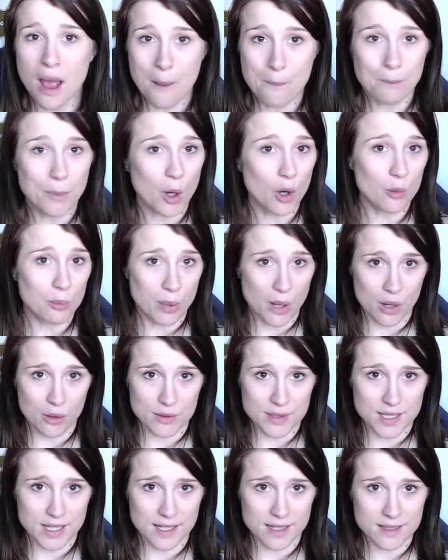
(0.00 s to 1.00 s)
Boat
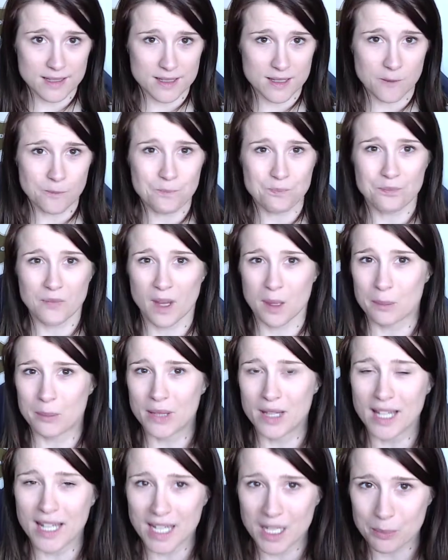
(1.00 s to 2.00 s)
poses,
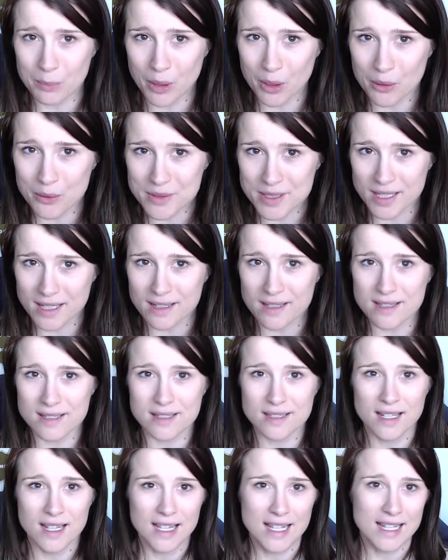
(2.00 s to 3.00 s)
plank poses,